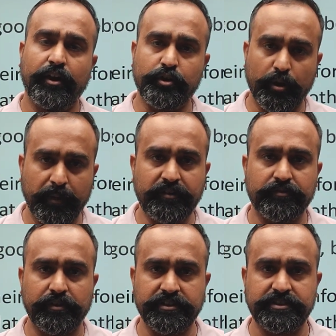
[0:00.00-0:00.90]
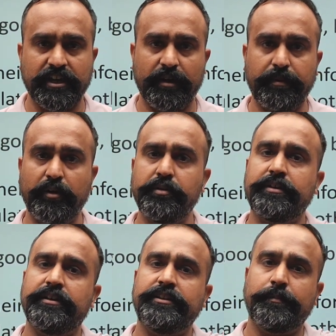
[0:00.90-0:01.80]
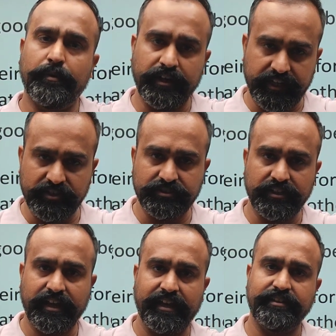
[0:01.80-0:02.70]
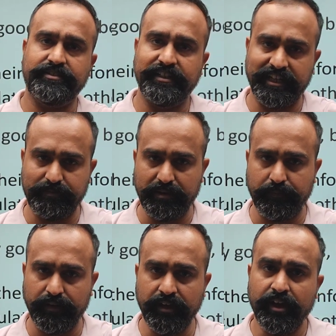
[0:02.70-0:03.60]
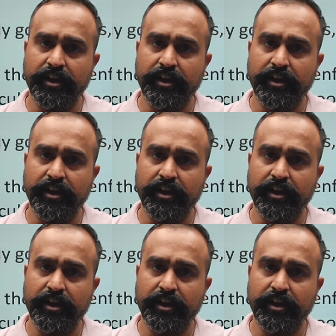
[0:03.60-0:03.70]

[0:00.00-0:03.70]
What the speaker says: Robert Frost about the politician and the city people.